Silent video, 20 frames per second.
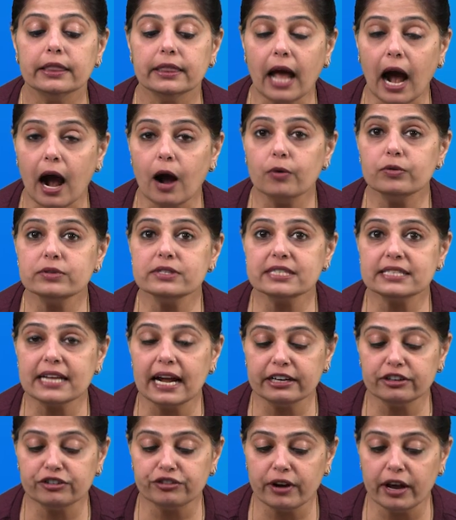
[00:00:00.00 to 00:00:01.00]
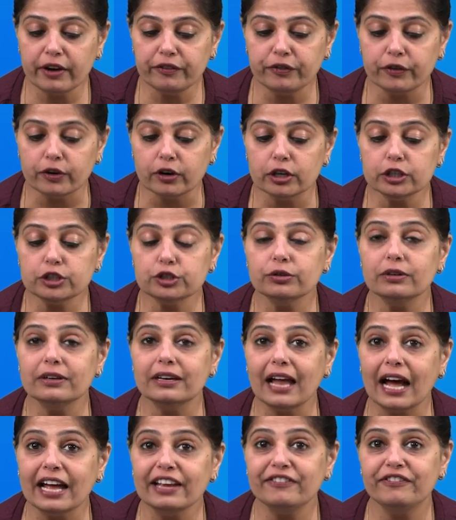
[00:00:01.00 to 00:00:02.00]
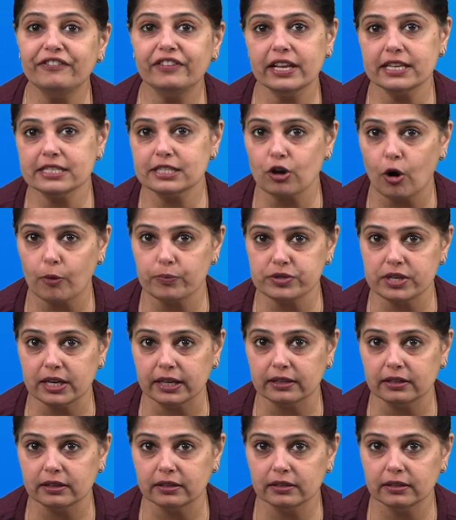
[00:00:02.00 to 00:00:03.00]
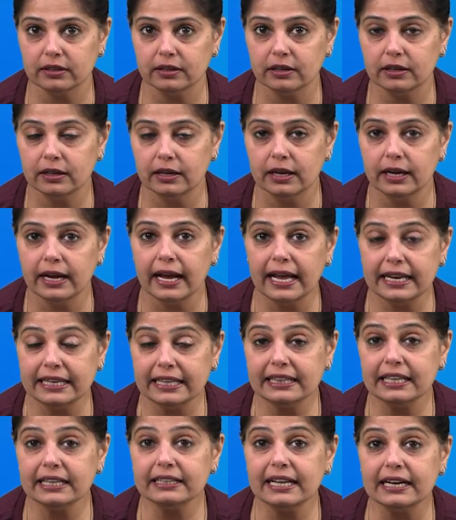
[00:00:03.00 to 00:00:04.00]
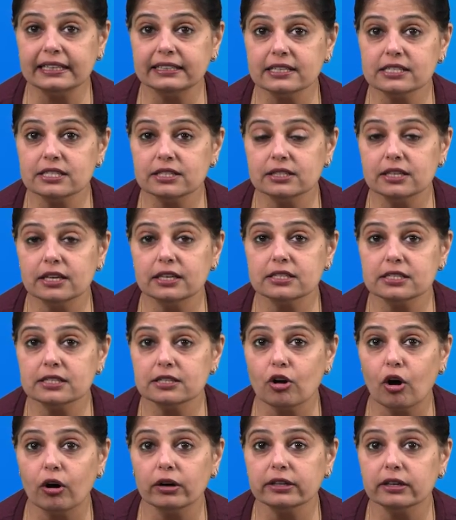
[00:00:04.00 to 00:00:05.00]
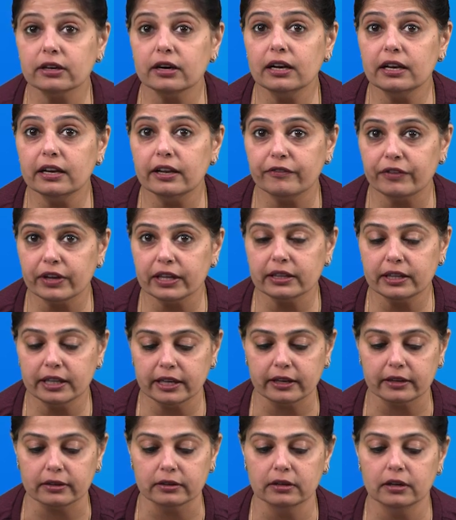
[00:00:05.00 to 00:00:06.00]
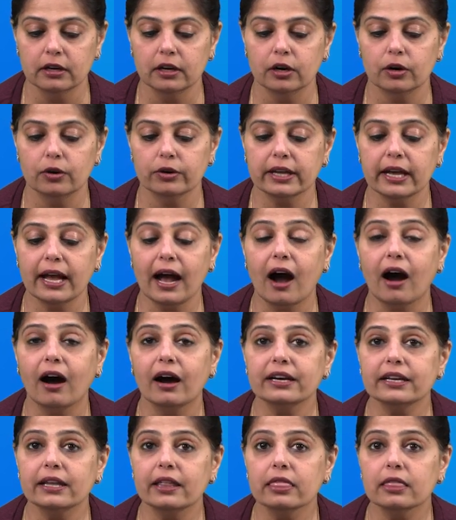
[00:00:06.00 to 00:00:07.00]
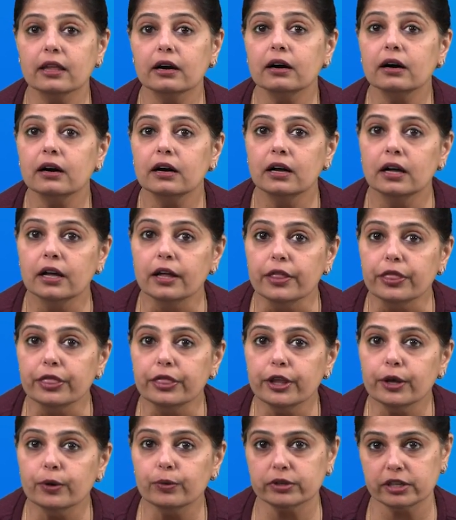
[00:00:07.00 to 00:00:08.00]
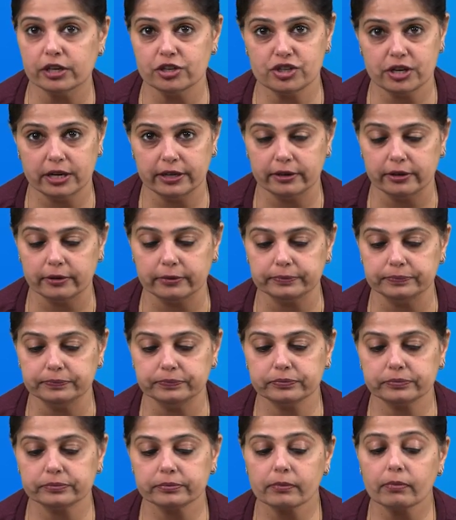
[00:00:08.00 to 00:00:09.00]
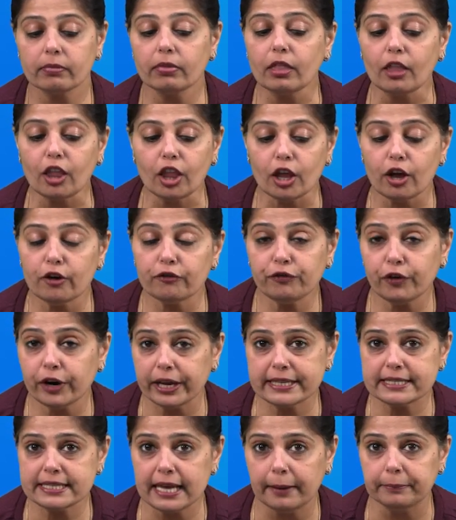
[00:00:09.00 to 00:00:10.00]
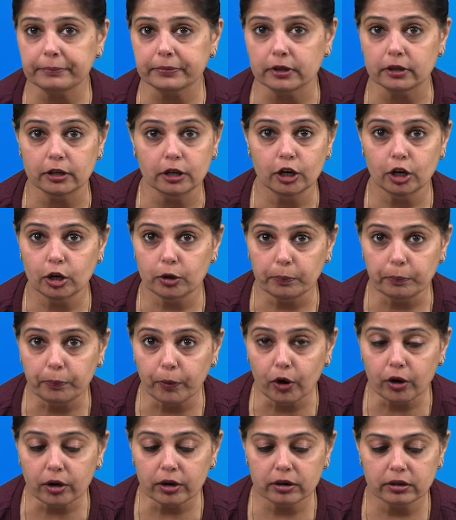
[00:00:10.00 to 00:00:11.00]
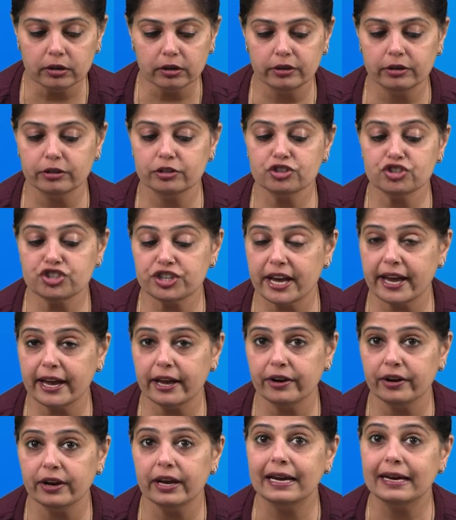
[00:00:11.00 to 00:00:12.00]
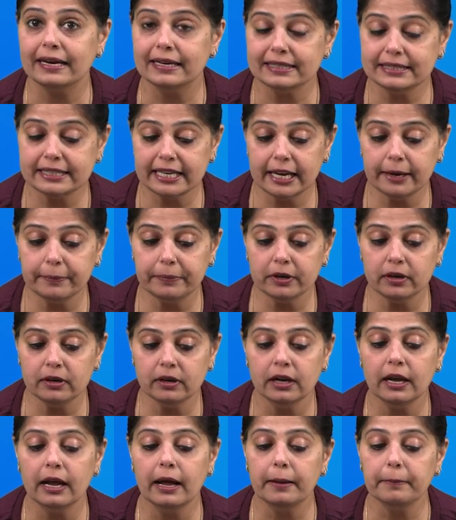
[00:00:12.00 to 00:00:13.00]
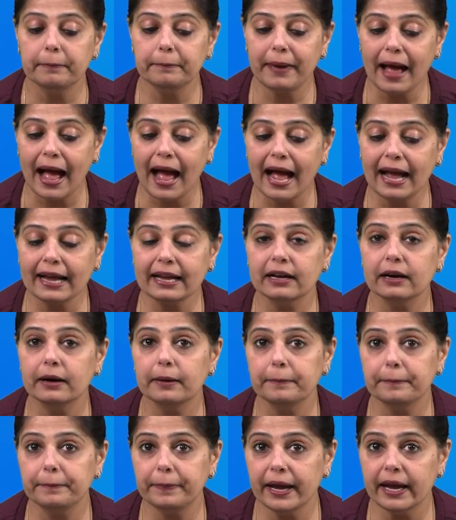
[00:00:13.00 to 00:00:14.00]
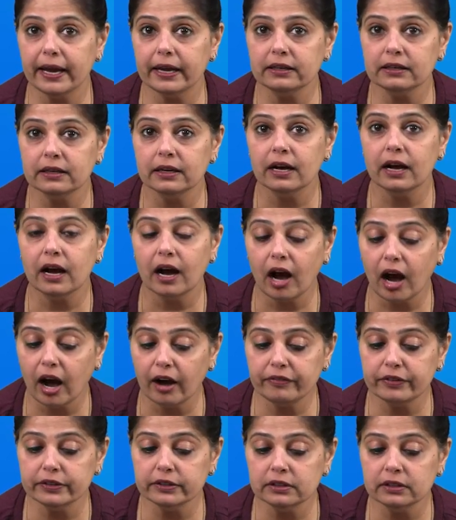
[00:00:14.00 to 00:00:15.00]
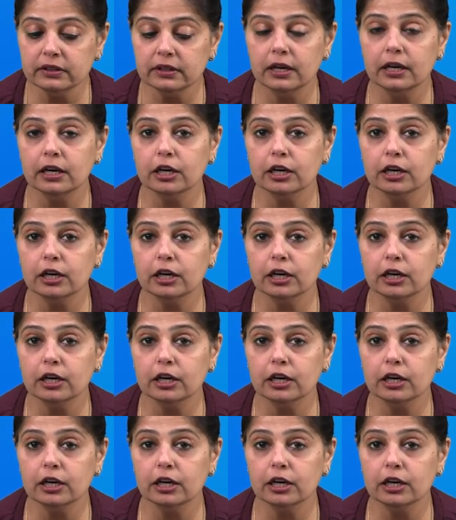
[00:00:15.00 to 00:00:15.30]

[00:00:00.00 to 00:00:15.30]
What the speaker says: Nouns that refer to lifeless object. Anything that is not a living thing, okay, are in the neuter gender. For example, book, chair, table, bag, pen, oven,